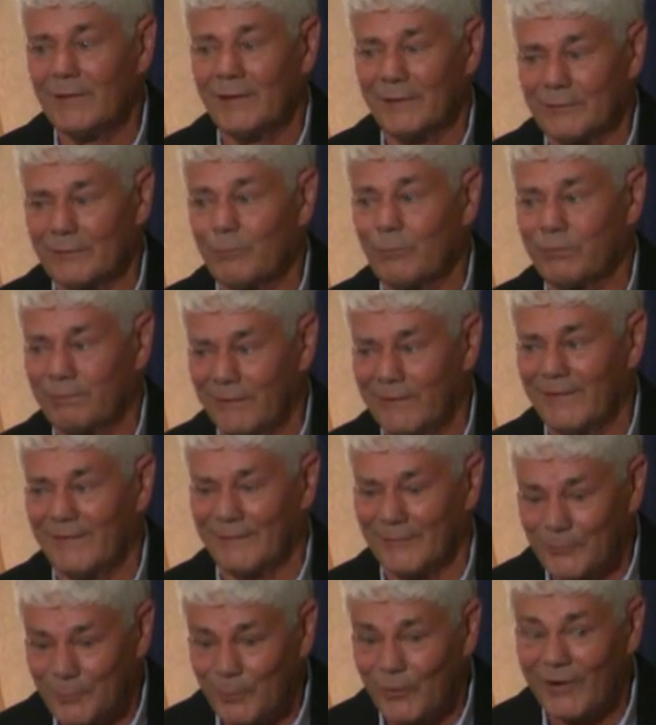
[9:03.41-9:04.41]

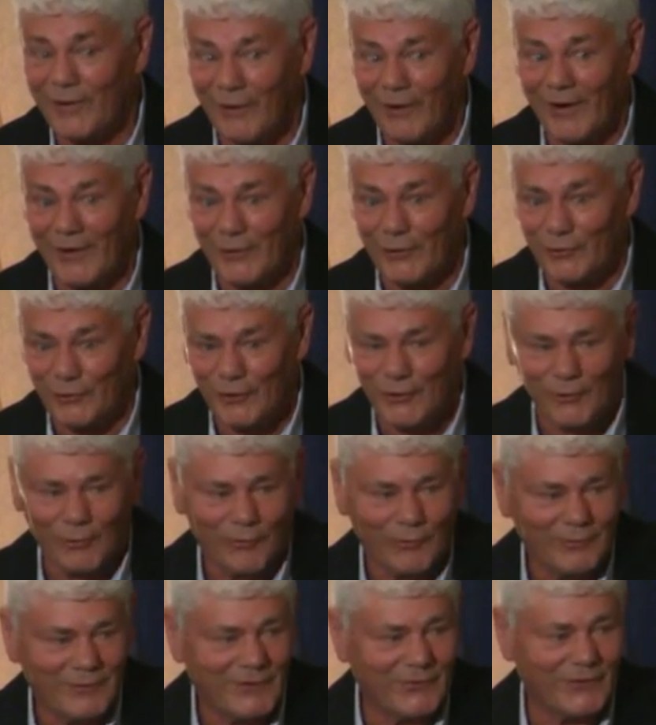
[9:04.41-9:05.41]
it's pretty hard to
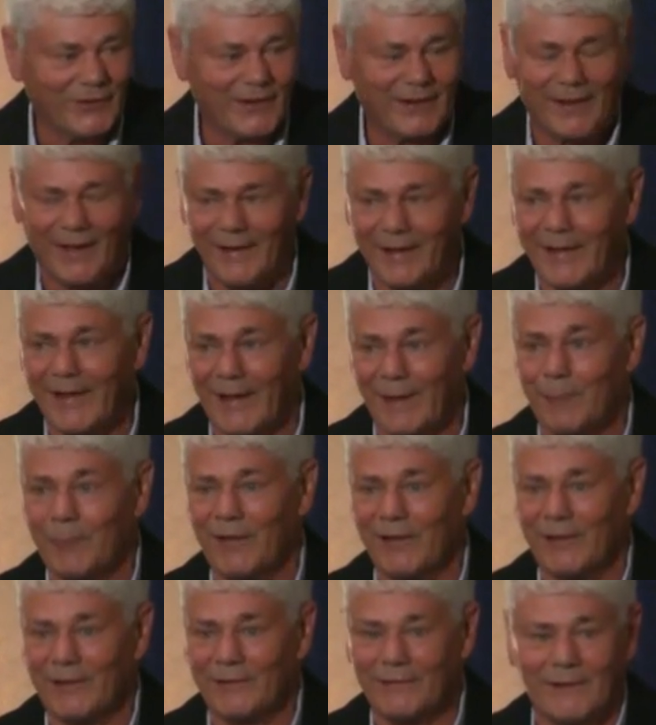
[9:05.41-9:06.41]
do. I can't
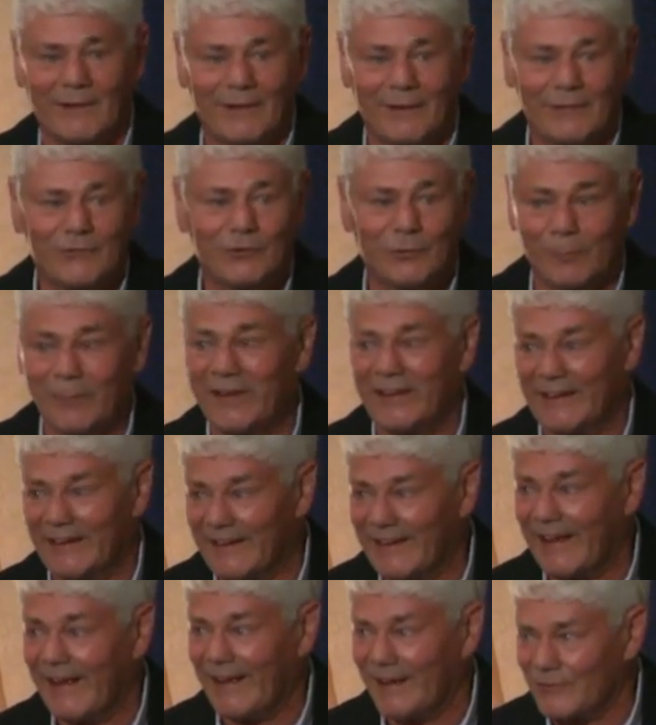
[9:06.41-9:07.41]
be in Topeka,
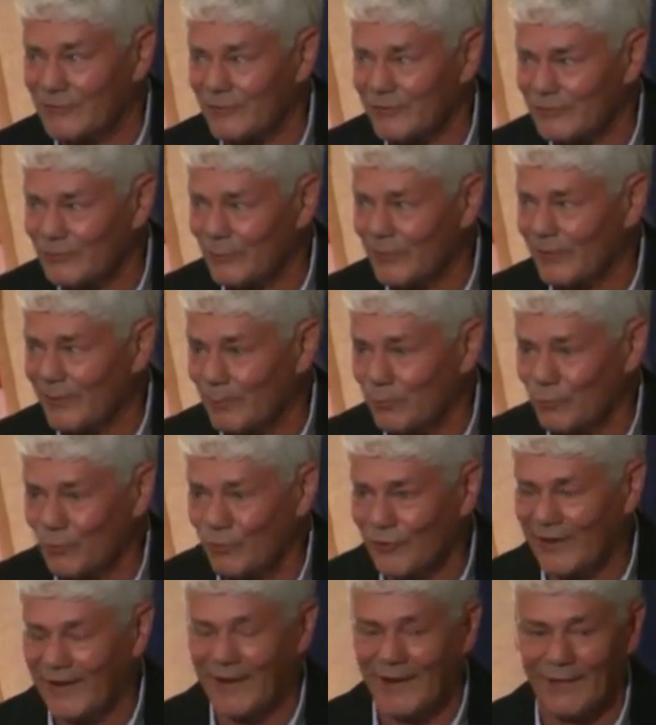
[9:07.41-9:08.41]
Kansas with a
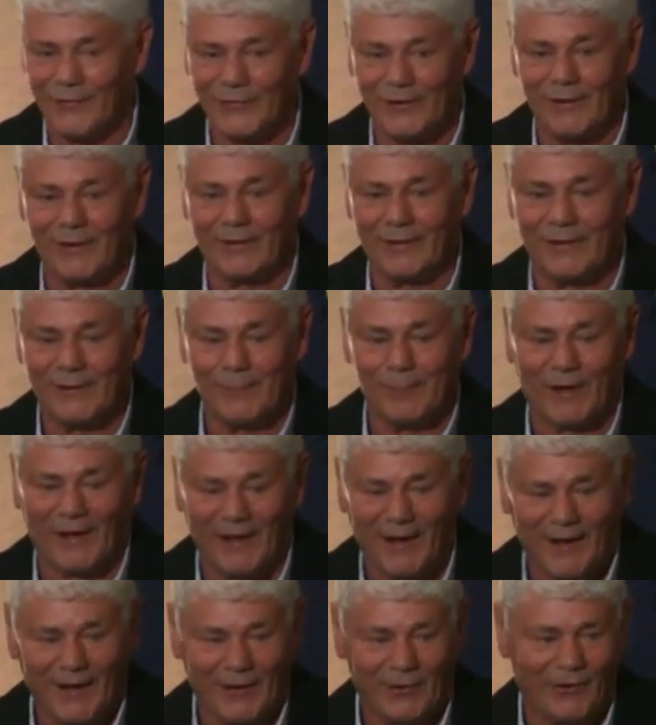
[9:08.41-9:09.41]
brewery out there and keep
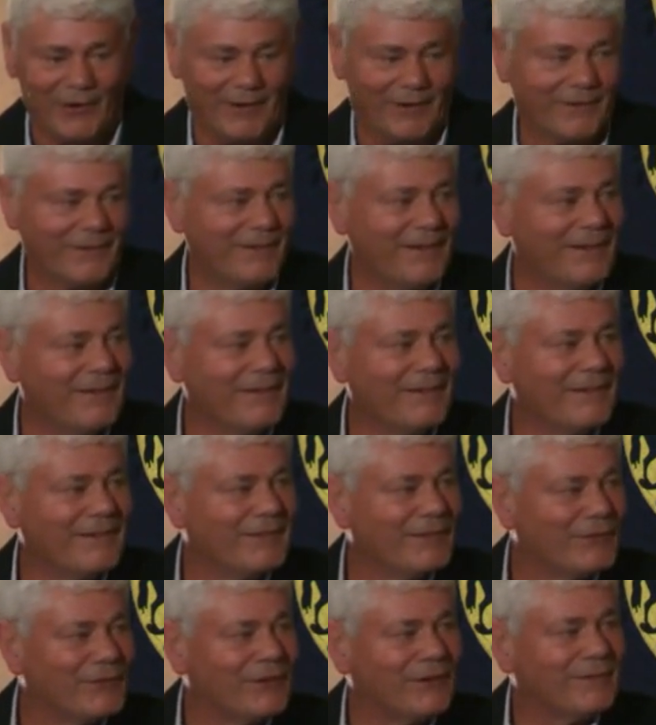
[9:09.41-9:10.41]
my eye on it.
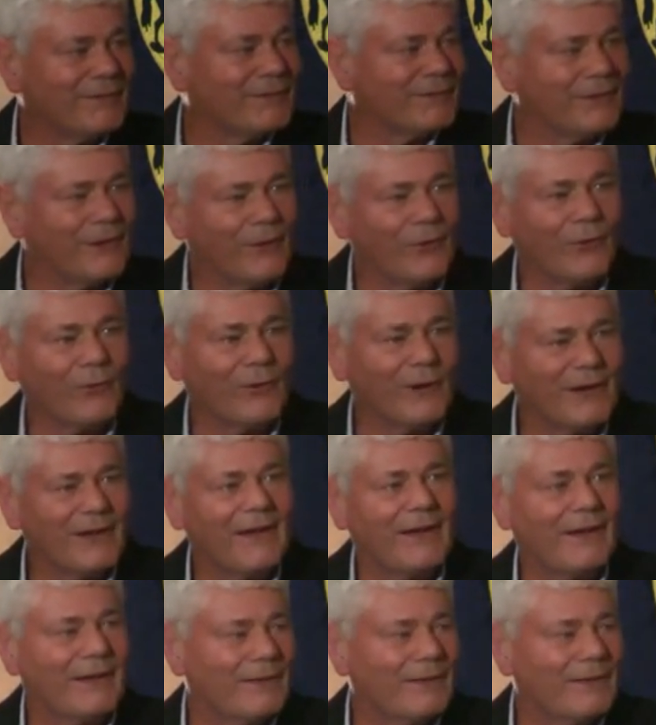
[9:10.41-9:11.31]
So